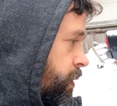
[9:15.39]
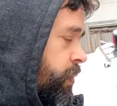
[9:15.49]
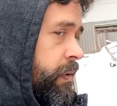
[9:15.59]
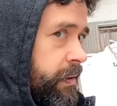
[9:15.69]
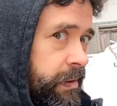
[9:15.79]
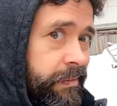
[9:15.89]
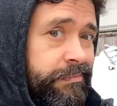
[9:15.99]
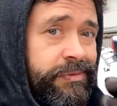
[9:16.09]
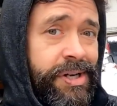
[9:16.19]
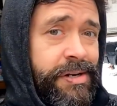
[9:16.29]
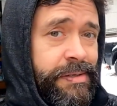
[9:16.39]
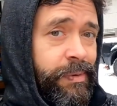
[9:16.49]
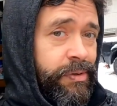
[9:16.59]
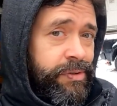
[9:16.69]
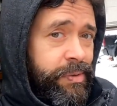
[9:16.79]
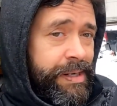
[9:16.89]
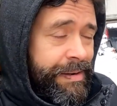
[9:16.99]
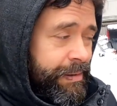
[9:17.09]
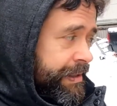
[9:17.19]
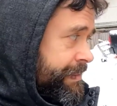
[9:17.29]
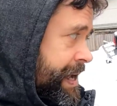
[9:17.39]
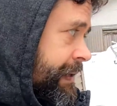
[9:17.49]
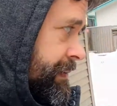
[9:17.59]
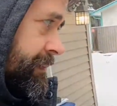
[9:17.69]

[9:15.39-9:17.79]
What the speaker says: or they'll charge you more. So why not bring it back?